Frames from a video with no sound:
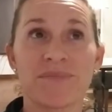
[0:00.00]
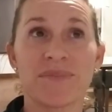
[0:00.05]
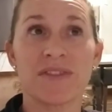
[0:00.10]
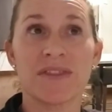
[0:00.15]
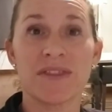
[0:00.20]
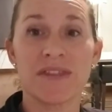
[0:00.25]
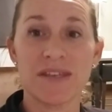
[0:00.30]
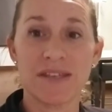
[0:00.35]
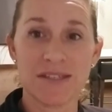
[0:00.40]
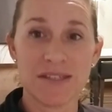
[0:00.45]

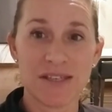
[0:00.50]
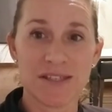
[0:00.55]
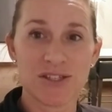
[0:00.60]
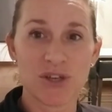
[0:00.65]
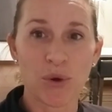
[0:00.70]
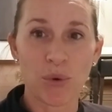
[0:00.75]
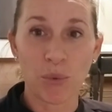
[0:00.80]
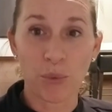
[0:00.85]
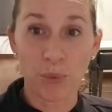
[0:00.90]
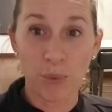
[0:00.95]
this is a
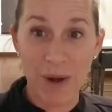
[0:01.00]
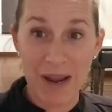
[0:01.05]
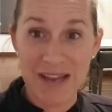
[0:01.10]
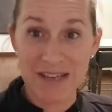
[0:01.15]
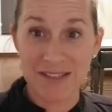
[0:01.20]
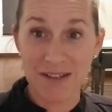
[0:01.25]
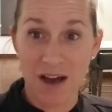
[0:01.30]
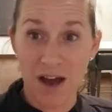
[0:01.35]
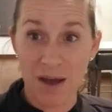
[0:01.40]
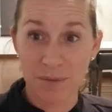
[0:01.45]

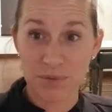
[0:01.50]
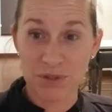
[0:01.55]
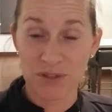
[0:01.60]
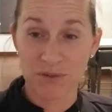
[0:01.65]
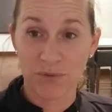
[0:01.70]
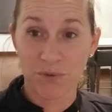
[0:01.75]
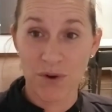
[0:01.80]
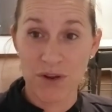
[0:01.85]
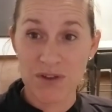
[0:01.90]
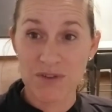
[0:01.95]
great option
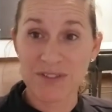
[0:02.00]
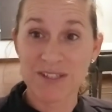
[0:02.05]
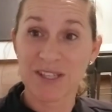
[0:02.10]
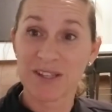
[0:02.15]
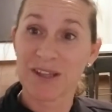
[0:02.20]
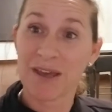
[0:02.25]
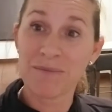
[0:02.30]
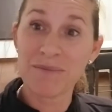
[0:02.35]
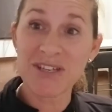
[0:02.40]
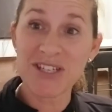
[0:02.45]
for you. So
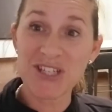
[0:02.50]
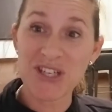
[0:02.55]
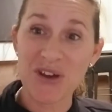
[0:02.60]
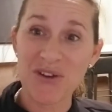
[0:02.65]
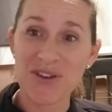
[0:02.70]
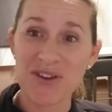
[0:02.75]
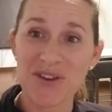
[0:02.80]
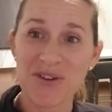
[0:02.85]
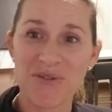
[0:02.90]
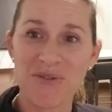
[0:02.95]
let me show
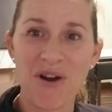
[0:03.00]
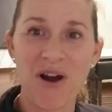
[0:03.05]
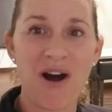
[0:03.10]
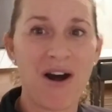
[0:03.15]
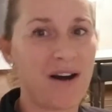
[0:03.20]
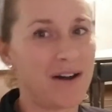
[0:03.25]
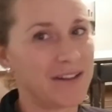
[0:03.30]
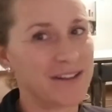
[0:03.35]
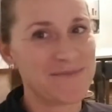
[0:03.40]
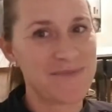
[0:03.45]
you
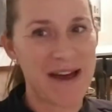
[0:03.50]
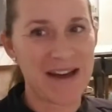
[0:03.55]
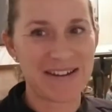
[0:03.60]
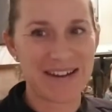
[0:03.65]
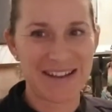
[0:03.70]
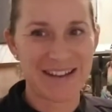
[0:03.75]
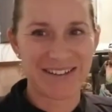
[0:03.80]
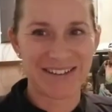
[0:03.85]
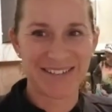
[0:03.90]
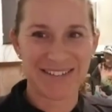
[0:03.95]
all about
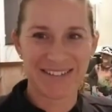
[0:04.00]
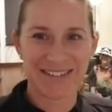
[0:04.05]
it.